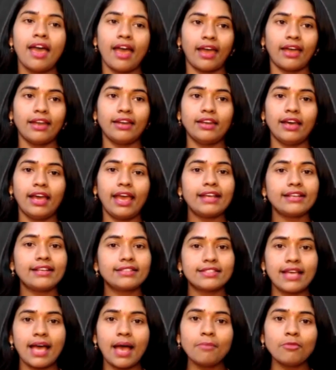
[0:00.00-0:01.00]
And
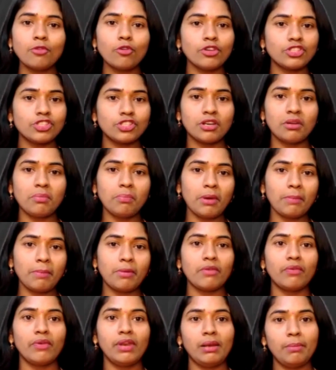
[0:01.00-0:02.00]
exam question
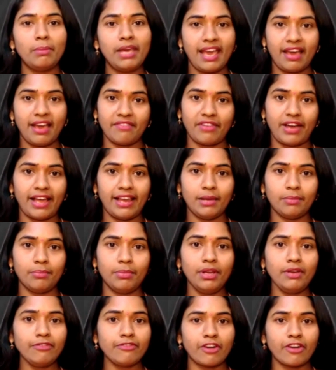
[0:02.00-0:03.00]
paper will be
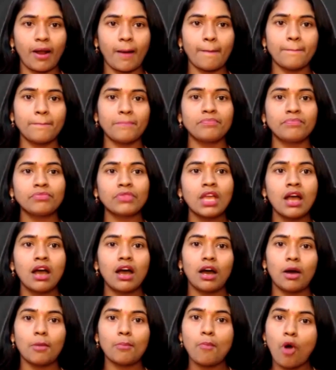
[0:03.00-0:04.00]
available from
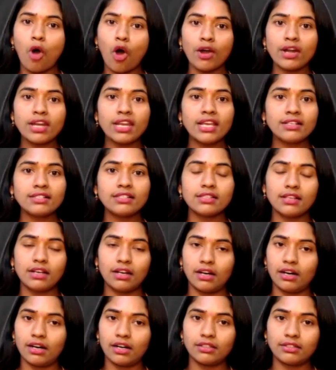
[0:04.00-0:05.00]
morning
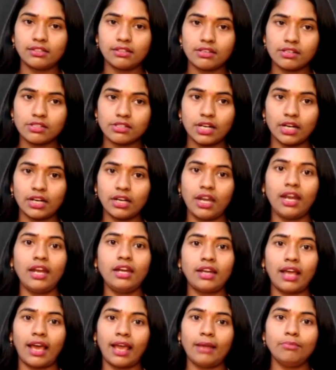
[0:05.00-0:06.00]
a
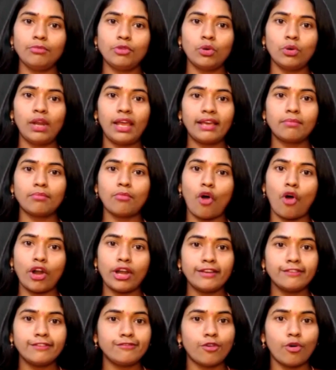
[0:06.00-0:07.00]
certain time to like
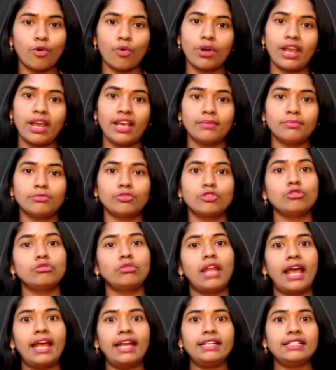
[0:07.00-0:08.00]
morning 4 a.m. to
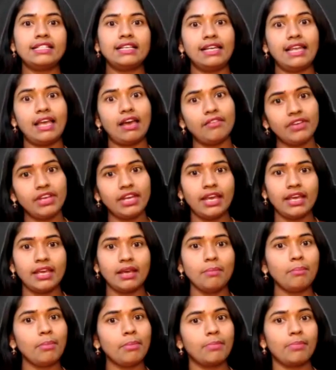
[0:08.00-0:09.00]
night 11
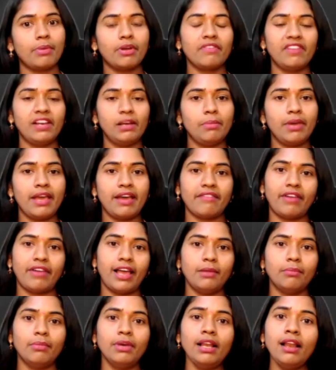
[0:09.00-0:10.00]
a.m. paper will be
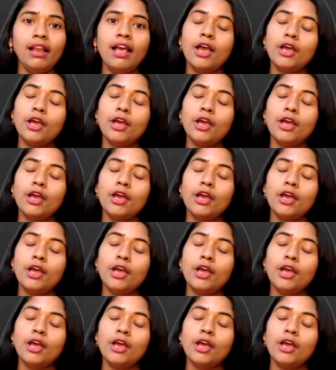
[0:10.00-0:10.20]
available.